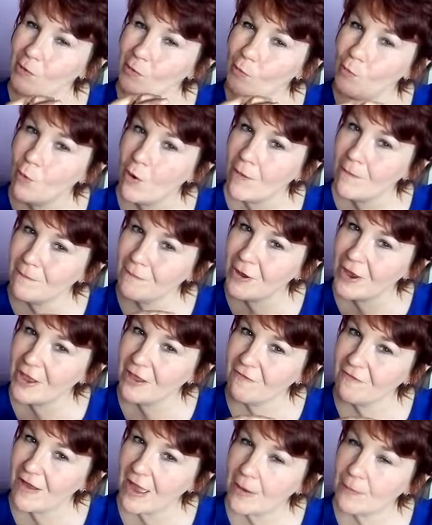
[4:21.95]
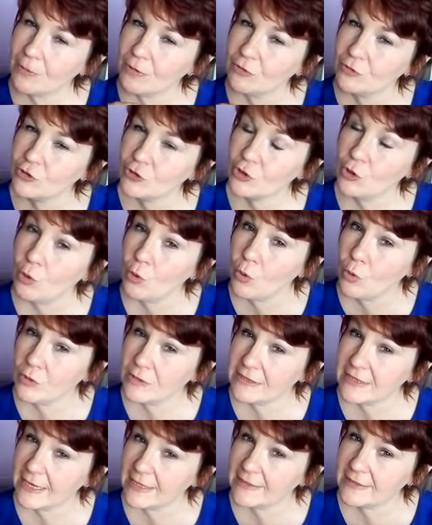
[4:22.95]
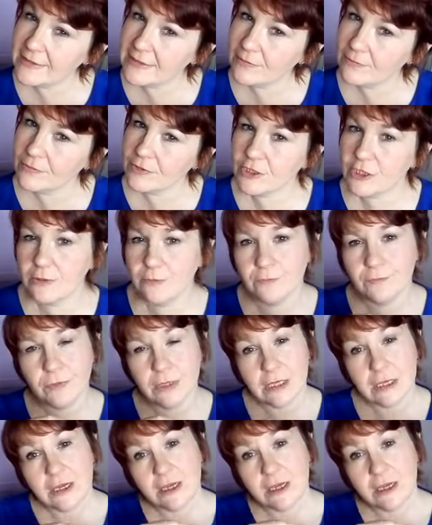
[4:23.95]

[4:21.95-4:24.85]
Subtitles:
what might have happened to cause that symptom?